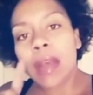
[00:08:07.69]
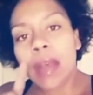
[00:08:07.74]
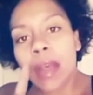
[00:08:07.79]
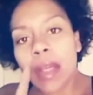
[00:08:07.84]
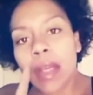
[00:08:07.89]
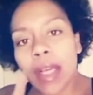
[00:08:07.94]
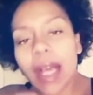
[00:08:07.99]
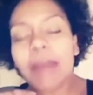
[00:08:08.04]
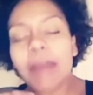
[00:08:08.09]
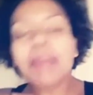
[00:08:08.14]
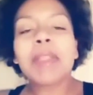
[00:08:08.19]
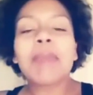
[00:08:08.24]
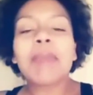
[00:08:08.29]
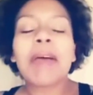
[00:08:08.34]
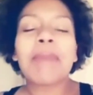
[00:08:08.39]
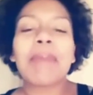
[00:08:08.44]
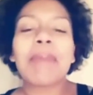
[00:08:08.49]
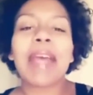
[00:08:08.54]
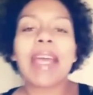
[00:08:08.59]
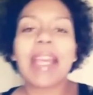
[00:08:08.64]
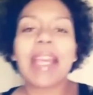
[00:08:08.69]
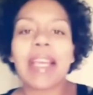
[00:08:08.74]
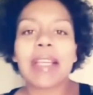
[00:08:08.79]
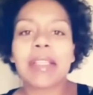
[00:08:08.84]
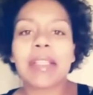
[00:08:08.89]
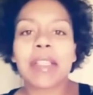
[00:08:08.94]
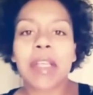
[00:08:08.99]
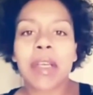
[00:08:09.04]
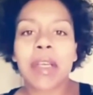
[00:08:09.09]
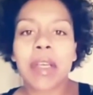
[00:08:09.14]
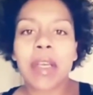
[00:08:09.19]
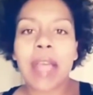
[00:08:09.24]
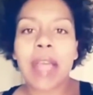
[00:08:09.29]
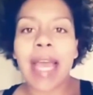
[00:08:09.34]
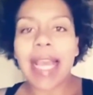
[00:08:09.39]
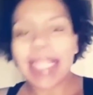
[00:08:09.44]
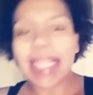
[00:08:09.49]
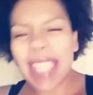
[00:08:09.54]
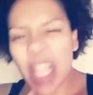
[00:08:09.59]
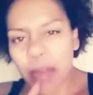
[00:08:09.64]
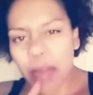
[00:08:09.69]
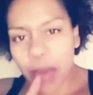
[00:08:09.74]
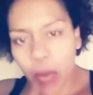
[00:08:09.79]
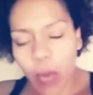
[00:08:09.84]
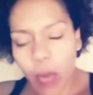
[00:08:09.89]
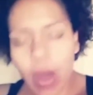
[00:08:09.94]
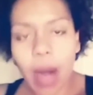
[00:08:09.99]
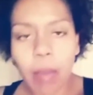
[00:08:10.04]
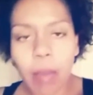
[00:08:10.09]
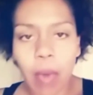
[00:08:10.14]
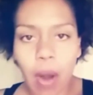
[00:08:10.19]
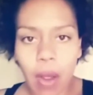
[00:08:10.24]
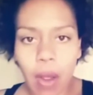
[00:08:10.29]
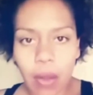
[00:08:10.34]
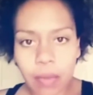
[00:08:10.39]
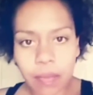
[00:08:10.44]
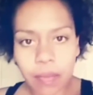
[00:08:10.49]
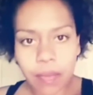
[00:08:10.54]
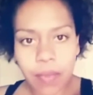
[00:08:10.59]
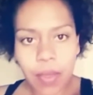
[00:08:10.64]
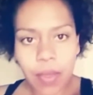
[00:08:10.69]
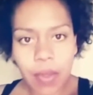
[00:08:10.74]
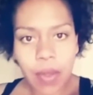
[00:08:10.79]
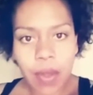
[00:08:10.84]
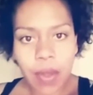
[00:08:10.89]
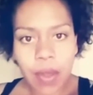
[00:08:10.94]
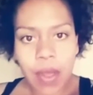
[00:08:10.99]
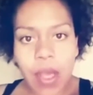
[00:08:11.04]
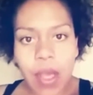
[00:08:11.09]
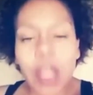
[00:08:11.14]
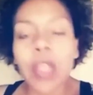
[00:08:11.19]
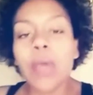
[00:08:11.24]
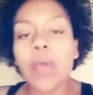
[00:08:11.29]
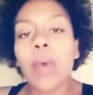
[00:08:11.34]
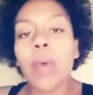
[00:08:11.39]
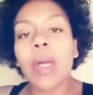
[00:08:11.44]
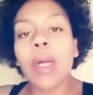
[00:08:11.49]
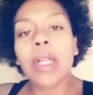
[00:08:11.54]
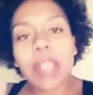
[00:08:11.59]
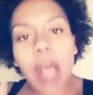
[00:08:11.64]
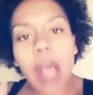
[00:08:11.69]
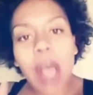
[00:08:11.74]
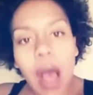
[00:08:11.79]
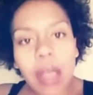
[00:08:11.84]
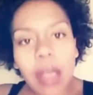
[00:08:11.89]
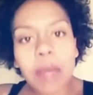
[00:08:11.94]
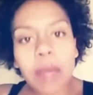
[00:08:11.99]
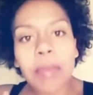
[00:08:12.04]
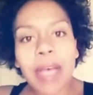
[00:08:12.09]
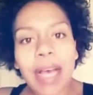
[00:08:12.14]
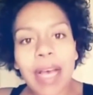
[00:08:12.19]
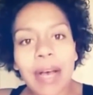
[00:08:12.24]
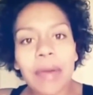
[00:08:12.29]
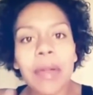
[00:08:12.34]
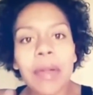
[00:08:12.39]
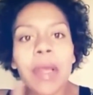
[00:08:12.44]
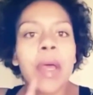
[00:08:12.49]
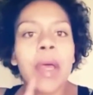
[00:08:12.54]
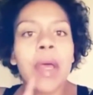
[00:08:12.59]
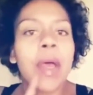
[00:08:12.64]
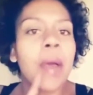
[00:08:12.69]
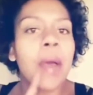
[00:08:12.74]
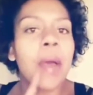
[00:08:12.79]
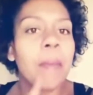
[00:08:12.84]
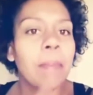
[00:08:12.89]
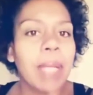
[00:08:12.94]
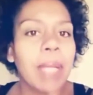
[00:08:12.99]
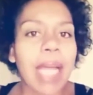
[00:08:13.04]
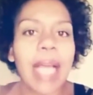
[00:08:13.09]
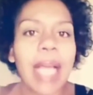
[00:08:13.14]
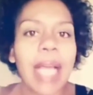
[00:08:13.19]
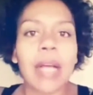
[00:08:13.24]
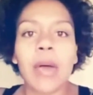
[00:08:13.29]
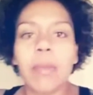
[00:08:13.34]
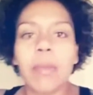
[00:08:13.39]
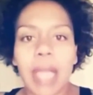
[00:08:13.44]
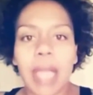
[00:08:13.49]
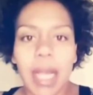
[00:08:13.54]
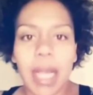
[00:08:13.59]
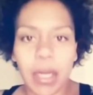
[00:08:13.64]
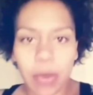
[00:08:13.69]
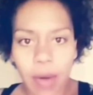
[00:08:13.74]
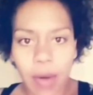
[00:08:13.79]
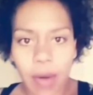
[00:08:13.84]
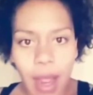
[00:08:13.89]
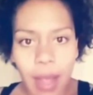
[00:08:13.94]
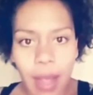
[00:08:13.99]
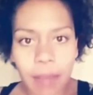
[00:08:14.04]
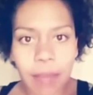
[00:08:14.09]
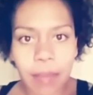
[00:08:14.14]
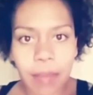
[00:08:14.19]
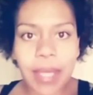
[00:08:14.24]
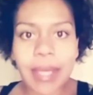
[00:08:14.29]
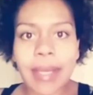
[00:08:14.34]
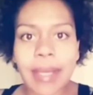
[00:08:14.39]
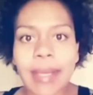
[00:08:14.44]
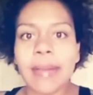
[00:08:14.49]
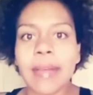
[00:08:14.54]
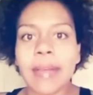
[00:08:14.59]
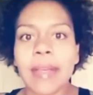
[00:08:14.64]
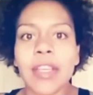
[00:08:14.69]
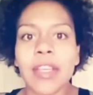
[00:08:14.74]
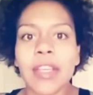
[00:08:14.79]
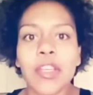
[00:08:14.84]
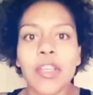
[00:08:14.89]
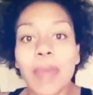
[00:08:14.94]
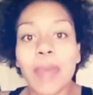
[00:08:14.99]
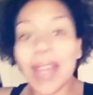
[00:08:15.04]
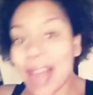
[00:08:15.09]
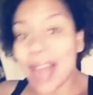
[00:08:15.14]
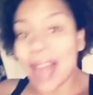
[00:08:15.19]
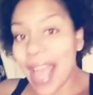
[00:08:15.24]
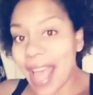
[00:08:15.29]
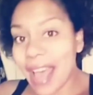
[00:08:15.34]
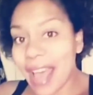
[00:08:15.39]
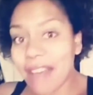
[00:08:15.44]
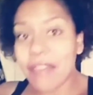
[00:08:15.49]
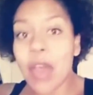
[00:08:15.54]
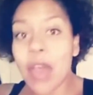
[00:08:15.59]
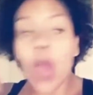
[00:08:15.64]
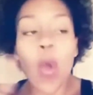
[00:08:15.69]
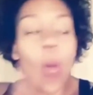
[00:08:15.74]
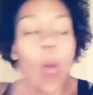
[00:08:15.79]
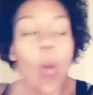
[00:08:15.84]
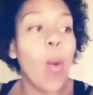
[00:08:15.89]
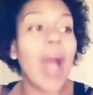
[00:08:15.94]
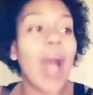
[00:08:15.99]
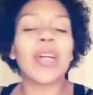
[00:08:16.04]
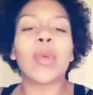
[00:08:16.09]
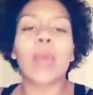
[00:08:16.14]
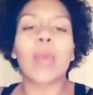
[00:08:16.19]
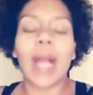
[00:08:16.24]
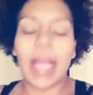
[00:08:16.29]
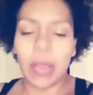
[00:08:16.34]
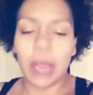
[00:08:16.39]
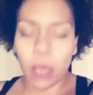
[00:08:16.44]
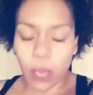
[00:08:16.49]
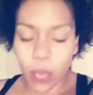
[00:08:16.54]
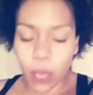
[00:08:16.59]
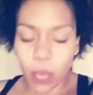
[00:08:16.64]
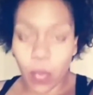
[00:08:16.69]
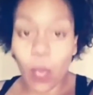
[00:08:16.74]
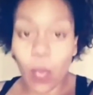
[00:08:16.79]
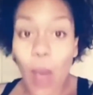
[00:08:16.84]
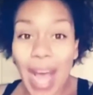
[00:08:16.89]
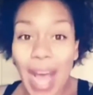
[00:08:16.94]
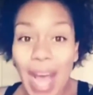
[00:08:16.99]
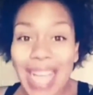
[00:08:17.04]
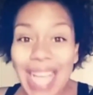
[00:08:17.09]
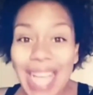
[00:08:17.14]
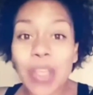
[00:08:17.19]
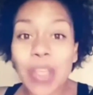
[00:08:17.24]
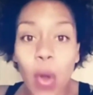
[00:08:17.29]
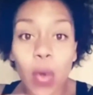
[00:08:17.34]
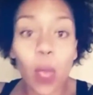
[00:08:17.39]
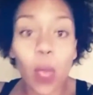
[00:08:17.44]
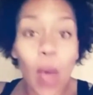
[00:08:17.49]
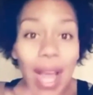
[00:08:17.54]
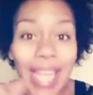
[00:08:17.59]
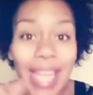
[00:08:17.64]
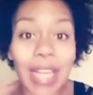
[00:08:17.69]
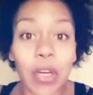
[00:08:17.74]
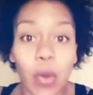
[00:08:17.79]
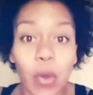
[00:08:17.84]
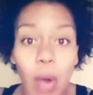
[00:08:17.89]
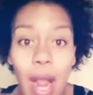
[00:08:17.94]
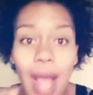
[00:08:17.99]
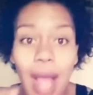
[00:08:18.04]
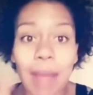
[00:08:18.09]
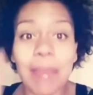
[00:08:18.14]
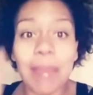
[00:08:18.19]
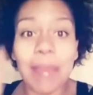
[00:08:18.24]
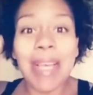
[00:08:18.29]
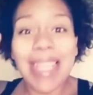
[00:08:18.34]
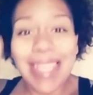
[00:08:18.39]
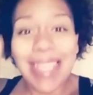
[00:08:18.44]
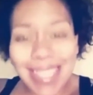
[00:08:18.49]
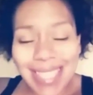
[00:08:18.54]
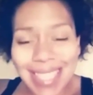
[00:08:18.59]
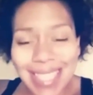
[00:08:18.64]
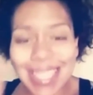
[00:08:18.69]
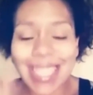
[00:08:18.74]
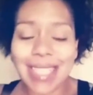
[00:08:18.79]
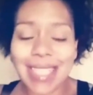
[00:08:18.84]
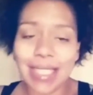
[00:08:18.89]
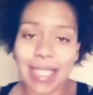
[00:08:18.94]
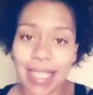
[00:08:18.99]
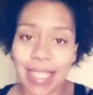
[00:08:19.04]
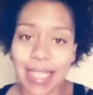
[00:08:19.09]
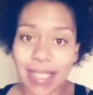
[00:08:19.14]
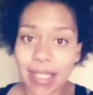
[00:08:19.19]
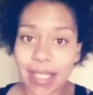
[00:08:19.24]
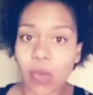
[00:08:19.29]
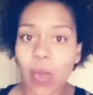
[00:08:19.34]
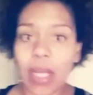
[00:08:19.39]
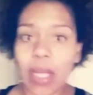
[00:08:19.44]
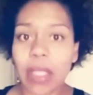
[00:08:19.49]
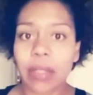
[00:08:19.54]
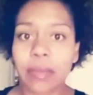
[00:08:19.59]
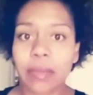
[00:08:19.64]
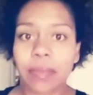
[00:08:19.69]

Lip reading: come to my page and tell me where I'm wrong. You want to talk about black on black crime, you better have white on white crime statistics as well.